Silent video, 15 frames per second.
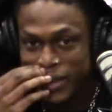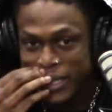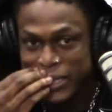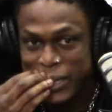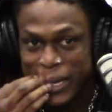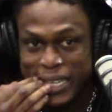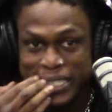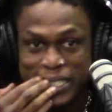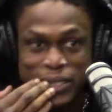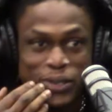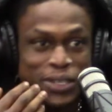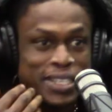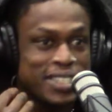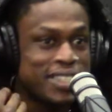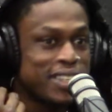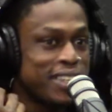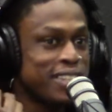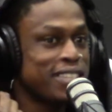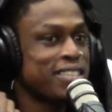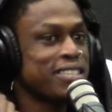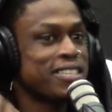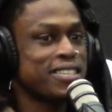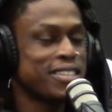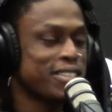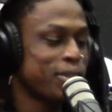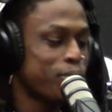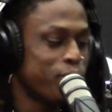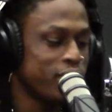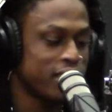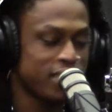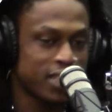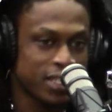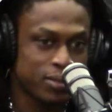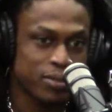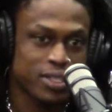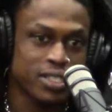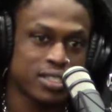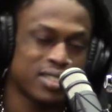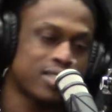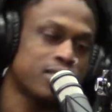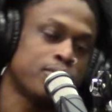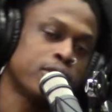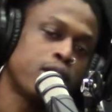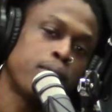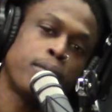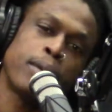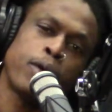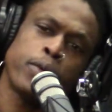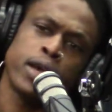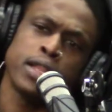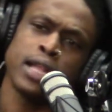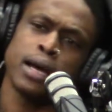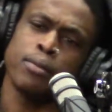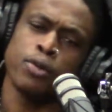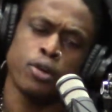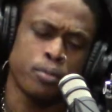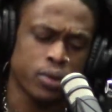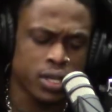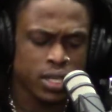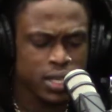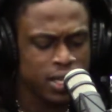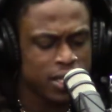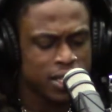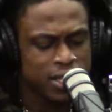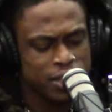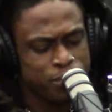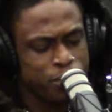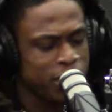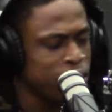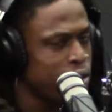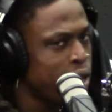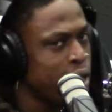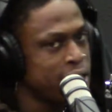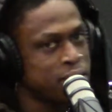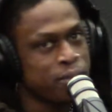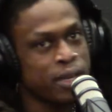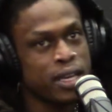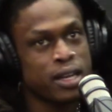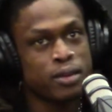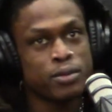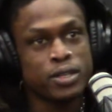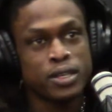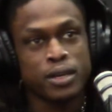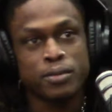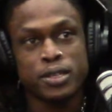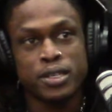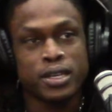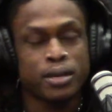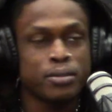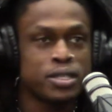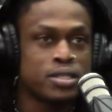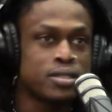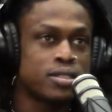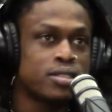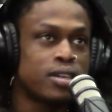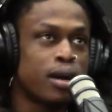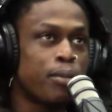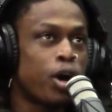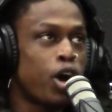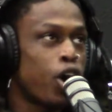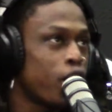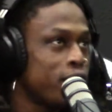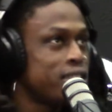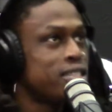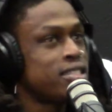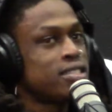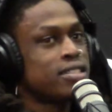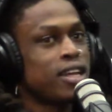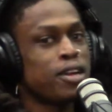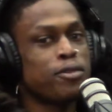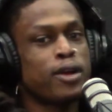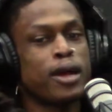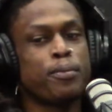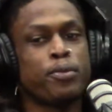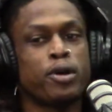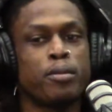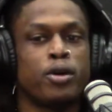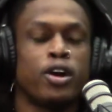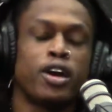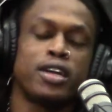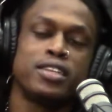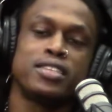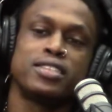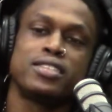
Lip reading: Man. It's crazy. Doing these things is a big adjustment because it's been coming my way a lot more. But it's Billyracxx, man. I'm an artist, not a rapper. I'm an artist.